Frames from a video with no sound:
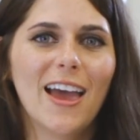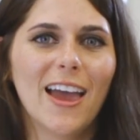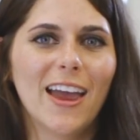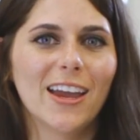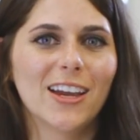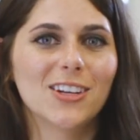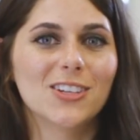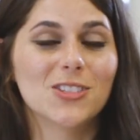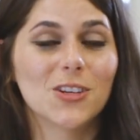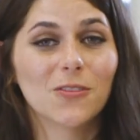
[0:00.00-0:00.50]

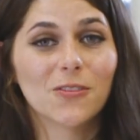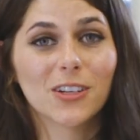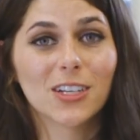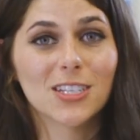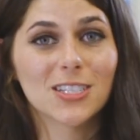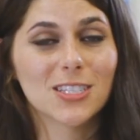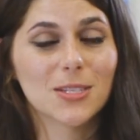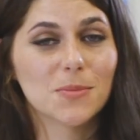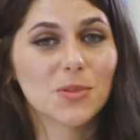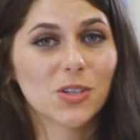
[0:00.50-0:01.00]
And don't
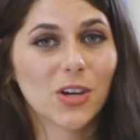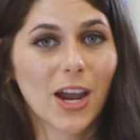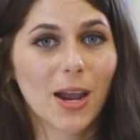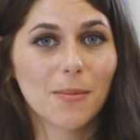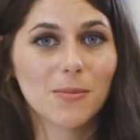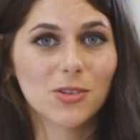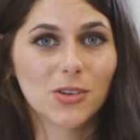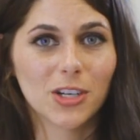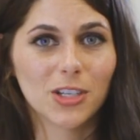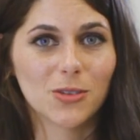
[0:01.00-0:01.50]
forget to
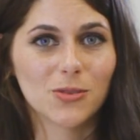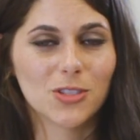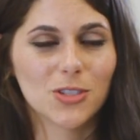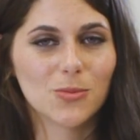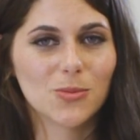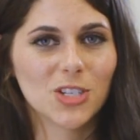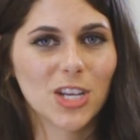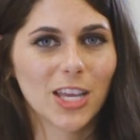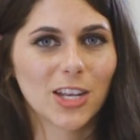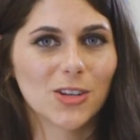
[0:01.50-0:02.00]
subscribe to our
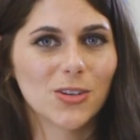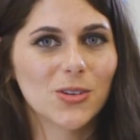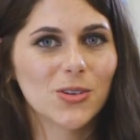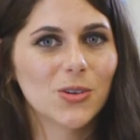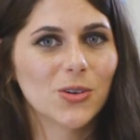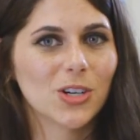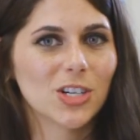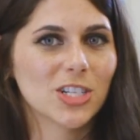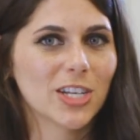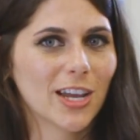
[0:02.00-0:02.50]
YouTube
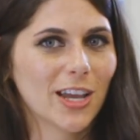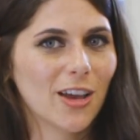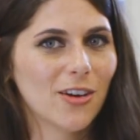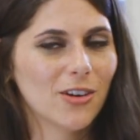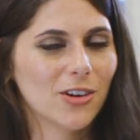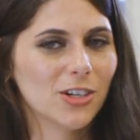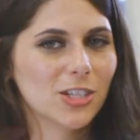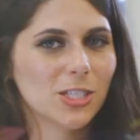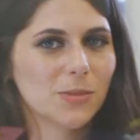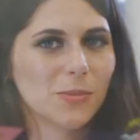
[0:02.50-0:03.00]
channel or check
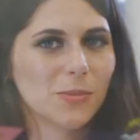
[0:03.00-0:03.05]
out Earn